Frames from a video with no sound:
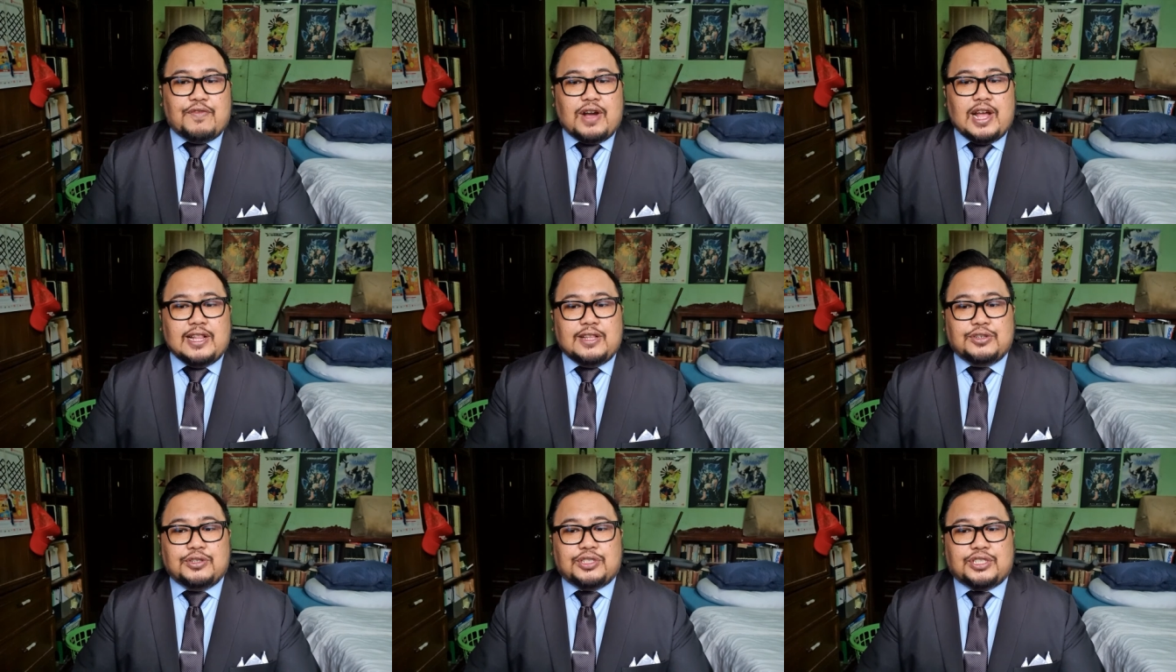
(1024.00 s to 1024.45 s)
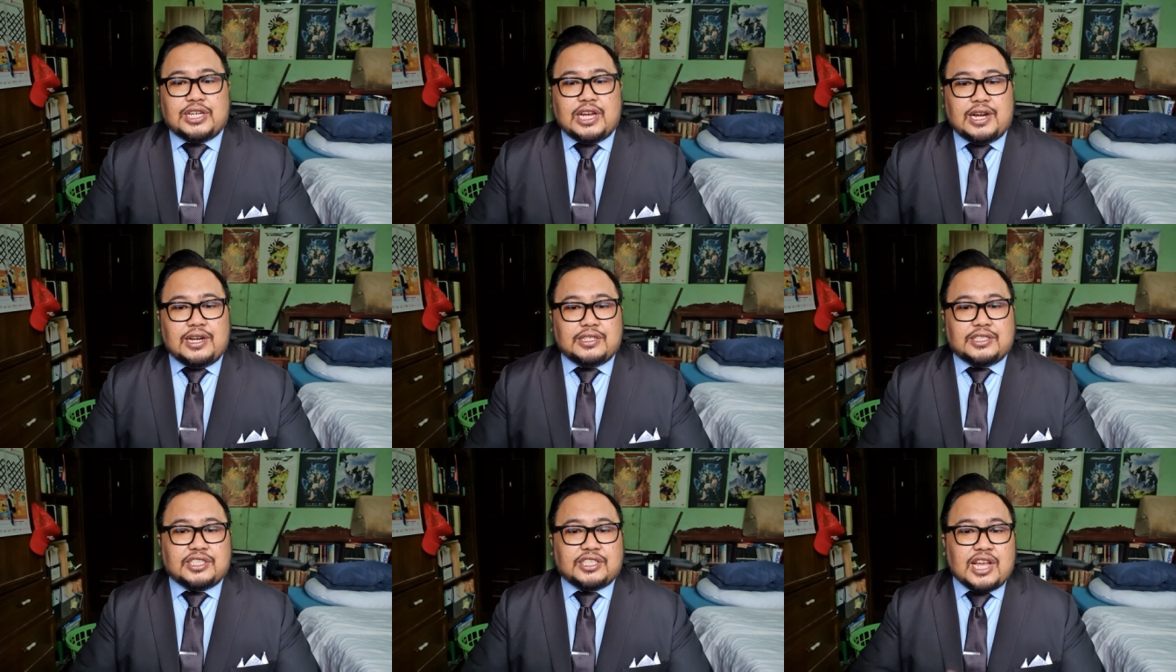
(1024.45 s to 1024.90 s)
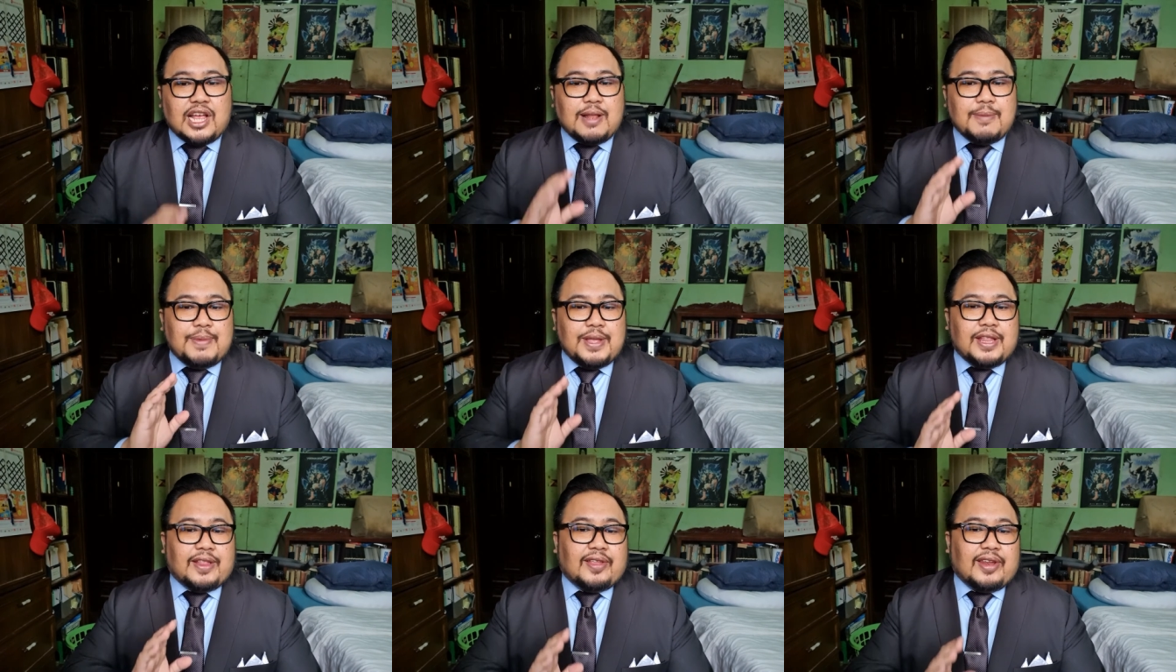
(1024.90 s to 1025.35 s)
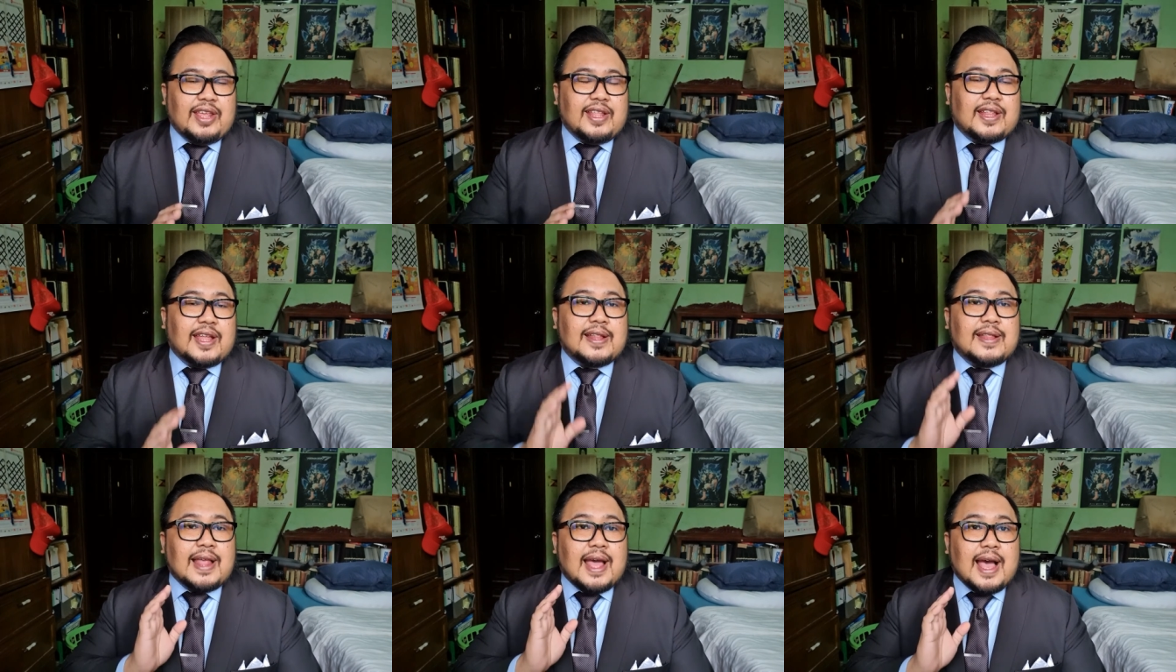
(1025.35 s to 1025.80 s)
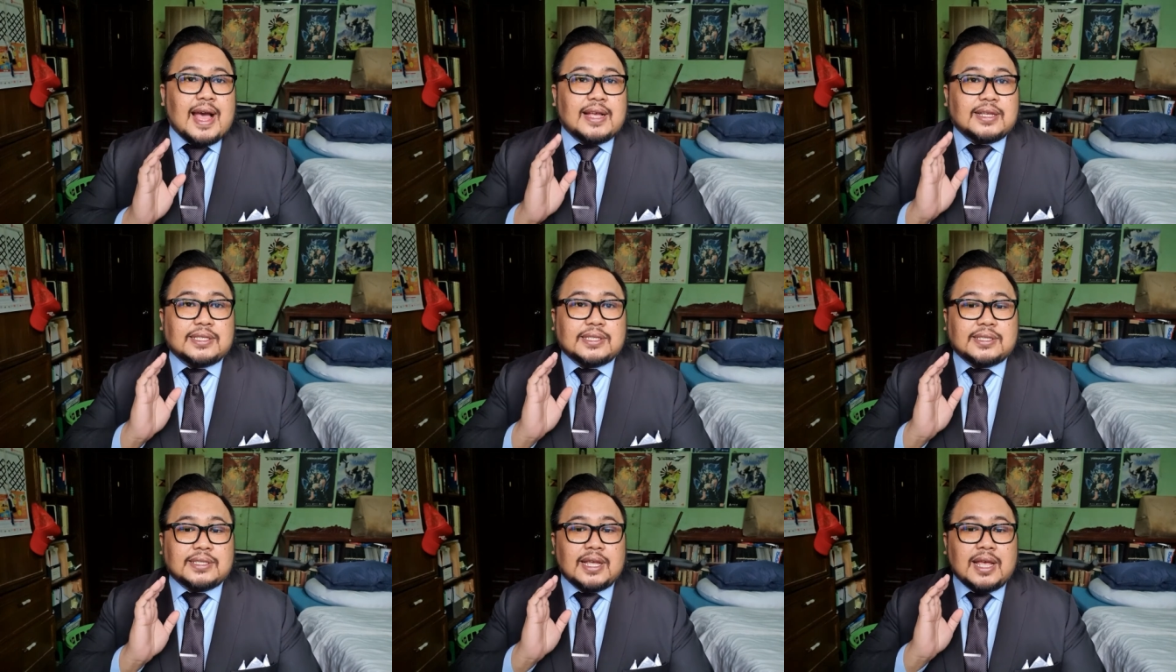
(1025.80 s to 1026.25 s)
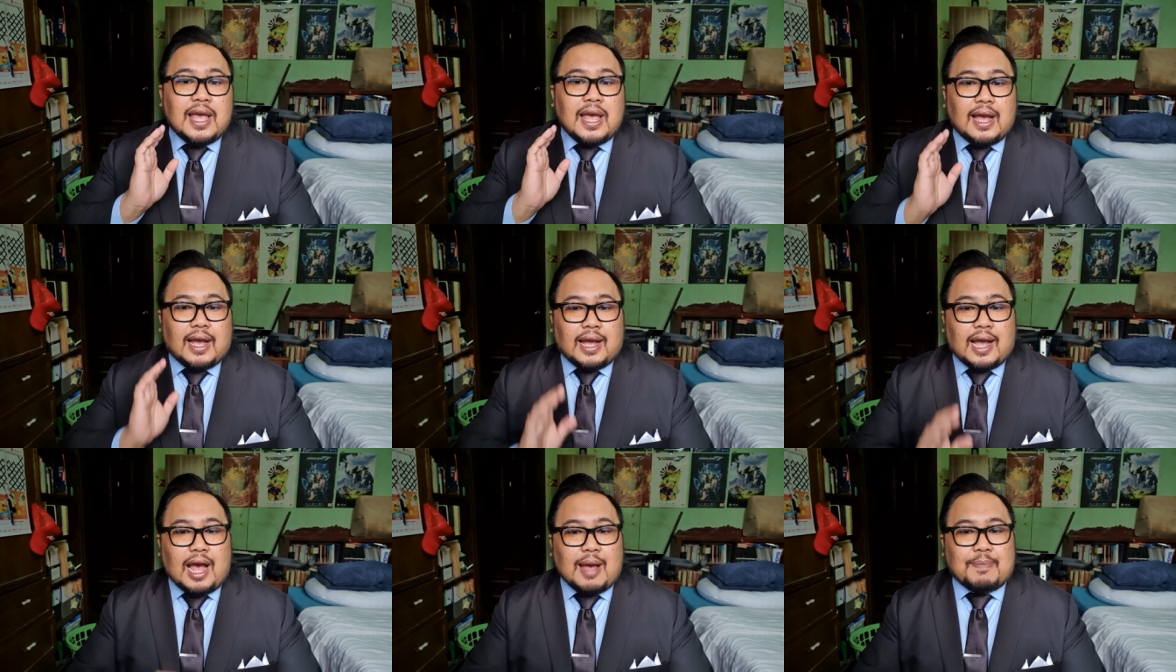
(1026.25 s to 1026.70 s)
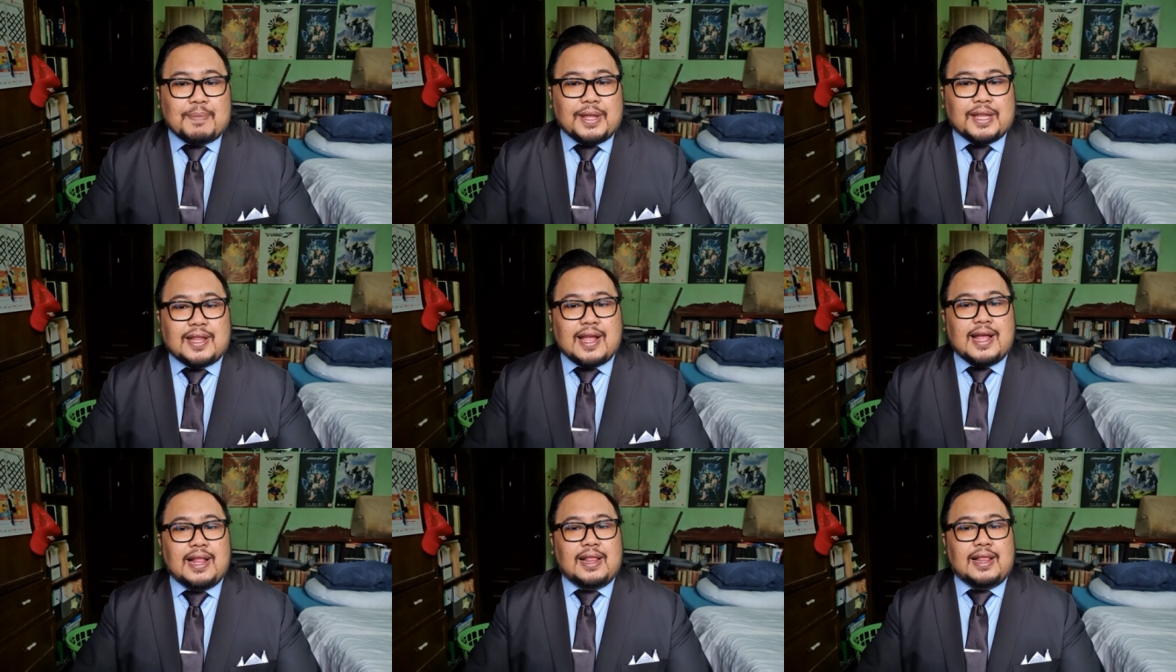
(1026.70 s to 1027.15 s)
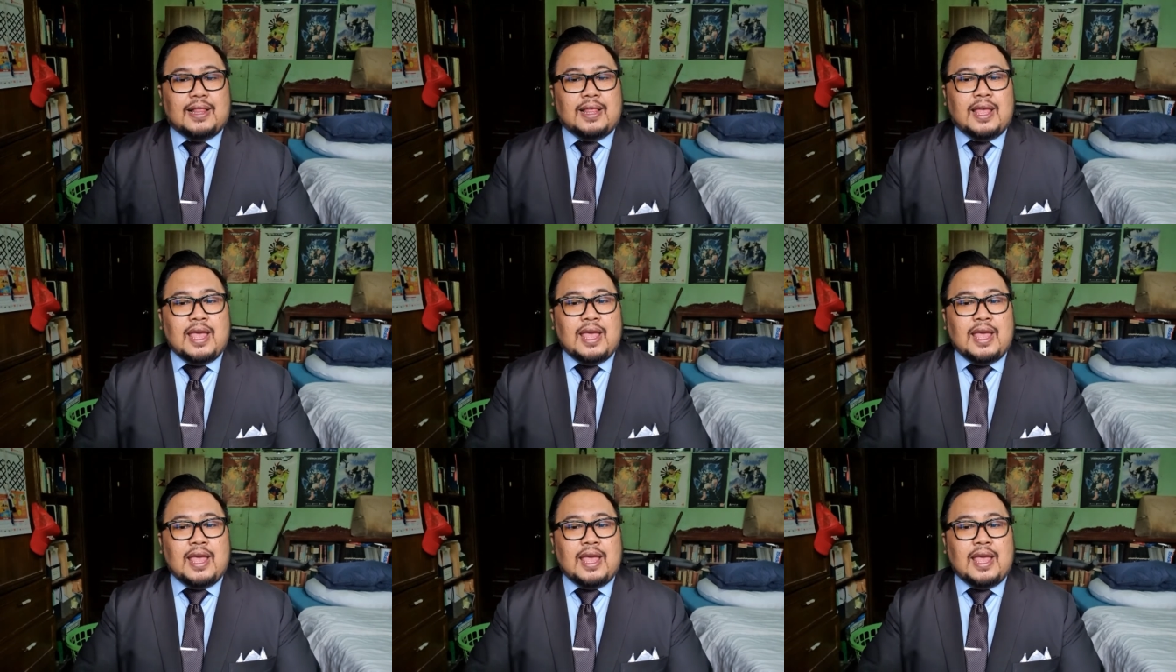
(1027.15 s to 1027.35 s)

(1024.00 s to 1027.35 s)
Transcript: value shares shall be treated as capital,